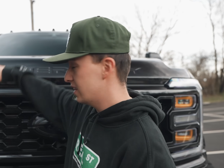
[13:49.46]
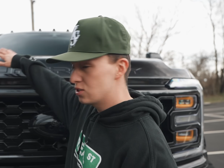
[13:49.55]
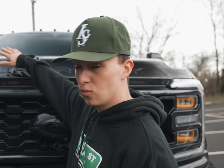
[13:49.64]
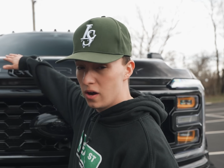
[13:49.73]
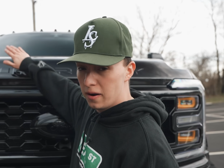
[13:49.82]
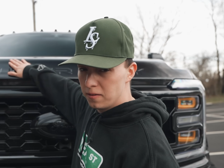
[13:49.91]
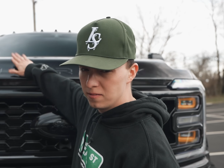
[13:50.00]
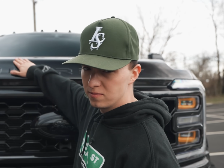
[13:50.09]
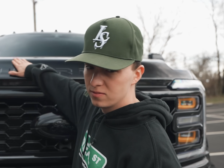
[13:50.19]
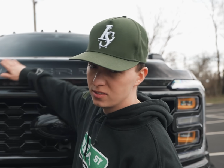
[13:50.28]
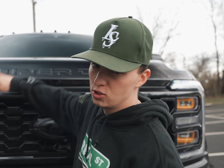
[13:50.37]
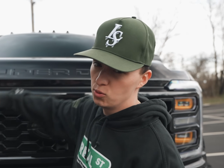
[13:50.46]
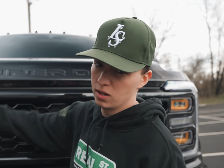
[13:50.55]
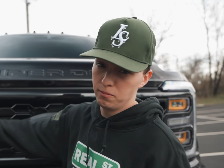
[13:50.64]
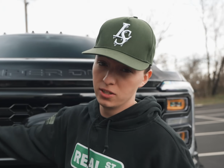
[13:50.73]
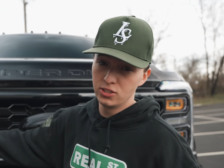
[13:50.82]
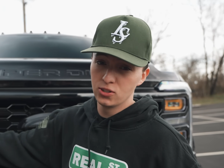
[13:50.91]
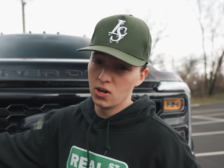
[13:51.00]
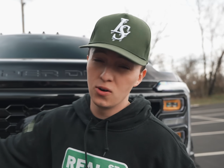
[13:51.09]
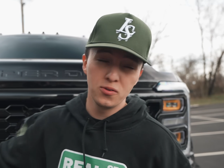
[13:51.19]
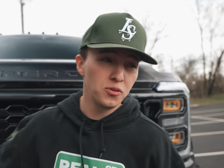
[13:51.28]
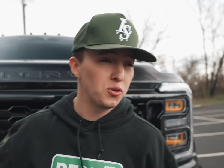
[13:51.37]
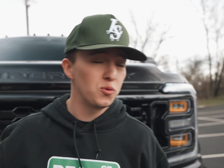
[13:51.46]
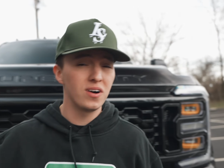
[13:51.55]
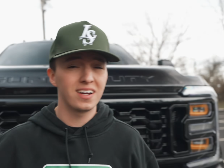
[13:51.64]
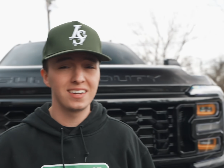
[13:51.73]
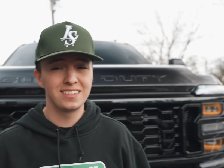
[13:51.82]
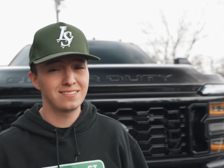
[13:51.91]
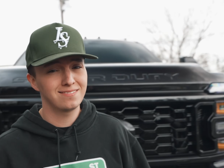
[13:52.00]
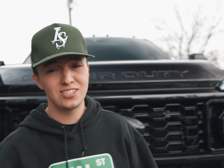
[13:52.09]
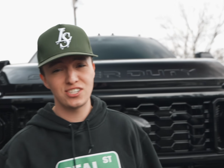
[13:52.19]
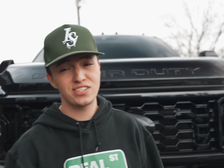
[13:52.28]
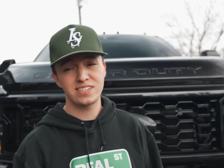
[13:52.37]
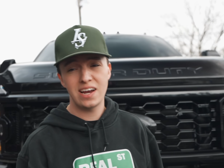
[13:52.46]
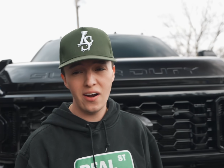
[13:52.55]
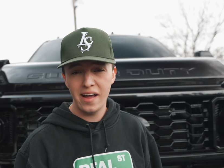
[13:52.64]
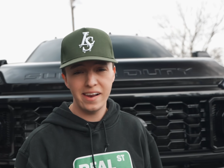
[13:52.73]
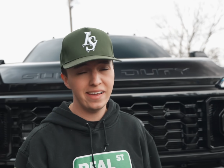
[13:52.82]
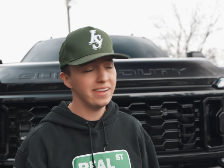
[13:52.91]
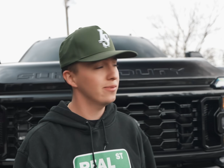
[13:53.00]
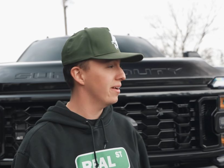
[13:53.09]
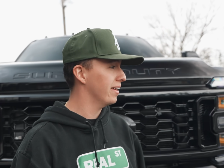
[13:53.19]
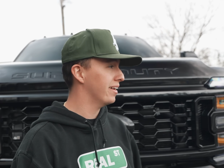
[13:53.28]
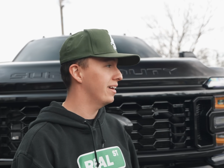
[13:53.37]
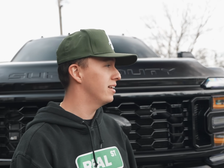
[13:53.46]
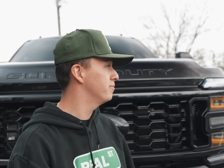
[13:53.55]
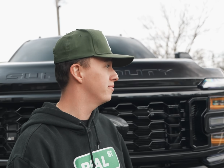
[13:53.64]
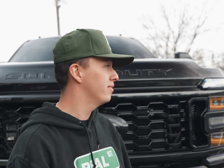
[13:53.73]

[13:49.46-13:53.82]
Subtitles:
this one? You want to build your own? You want to just stare at it? You want to come